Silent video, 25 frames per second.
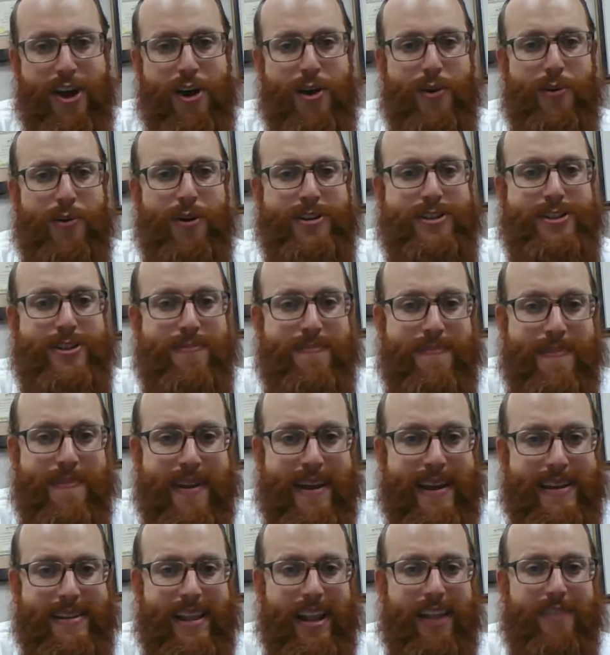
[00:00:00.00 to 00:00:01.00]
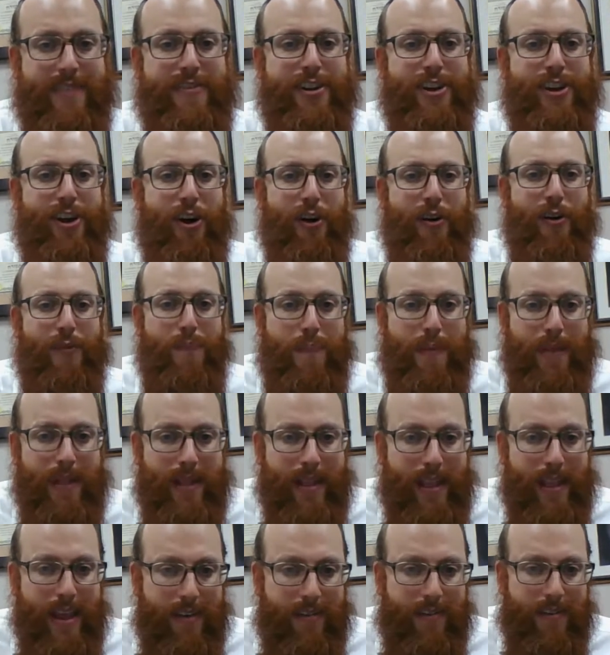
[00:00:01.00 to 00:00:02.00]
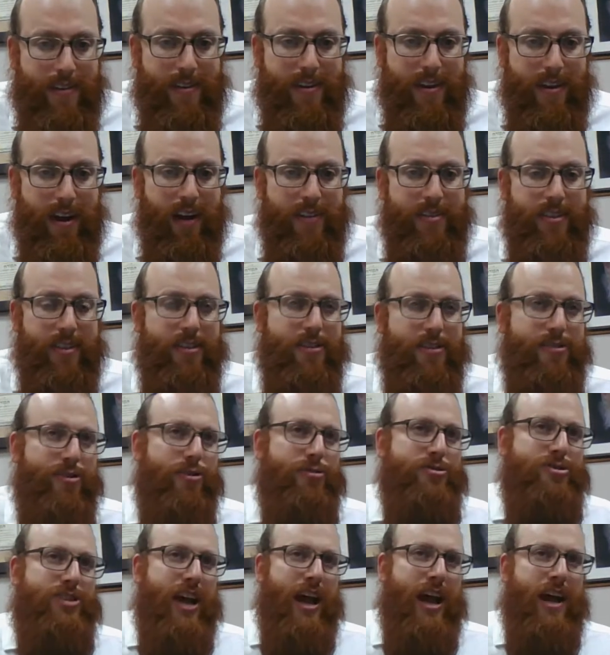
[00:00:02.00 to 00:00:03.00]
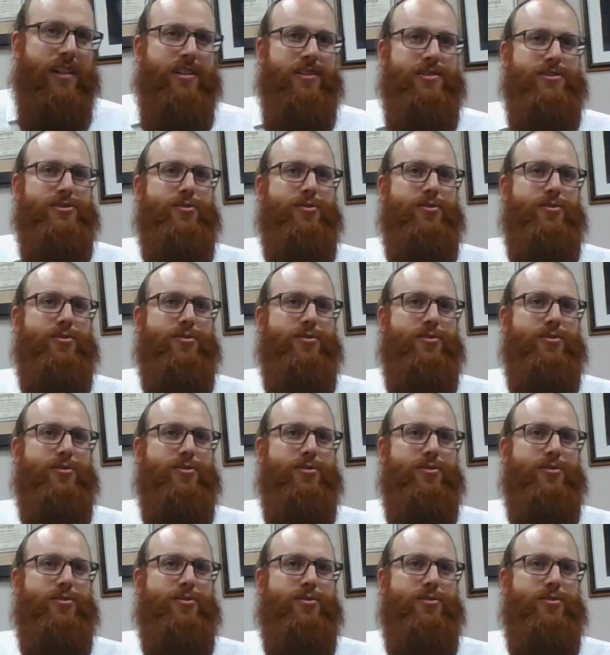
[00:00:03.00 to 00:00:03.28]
Which means that if you don't believe in God, then there's no challenge.